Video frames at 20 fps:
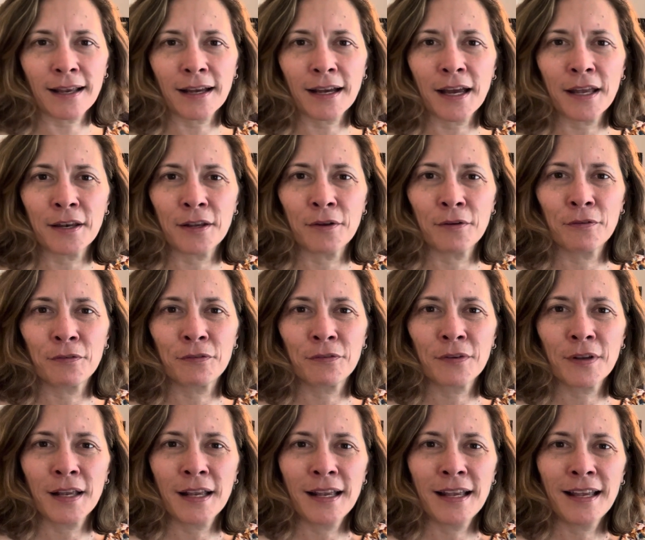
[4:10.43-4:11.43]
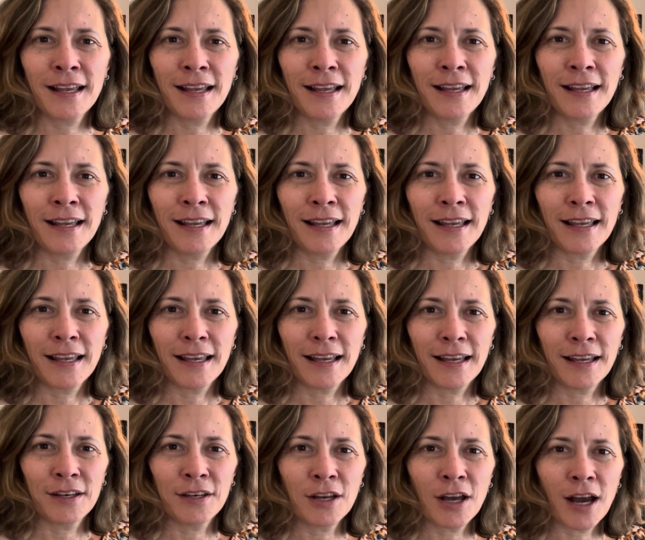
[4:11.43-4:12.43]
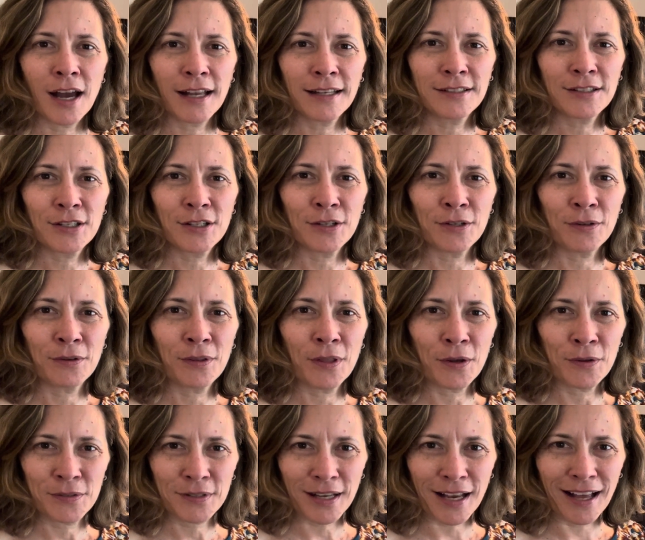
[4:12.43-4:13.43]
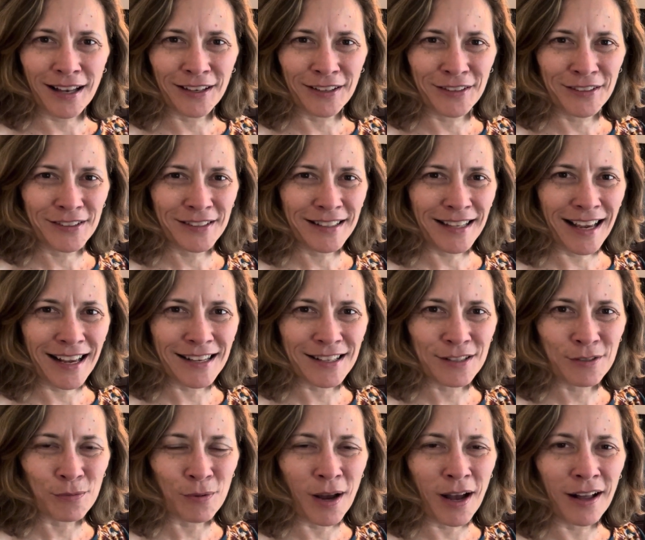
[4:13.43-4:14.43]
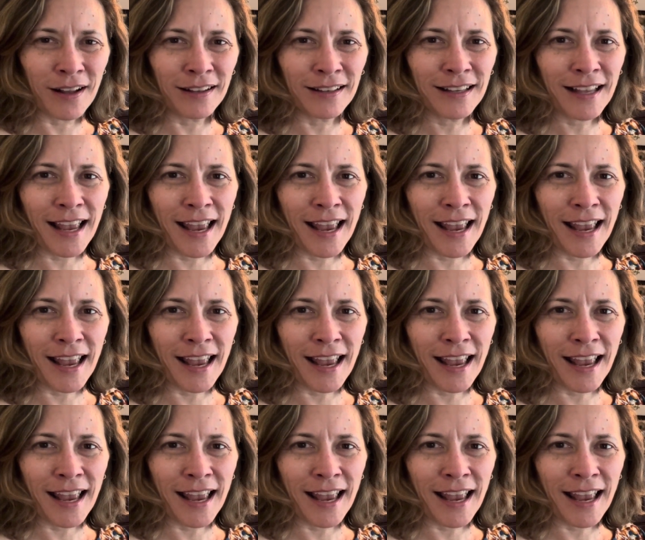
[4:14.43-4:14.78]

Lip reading: kind of a nod to those colors as well.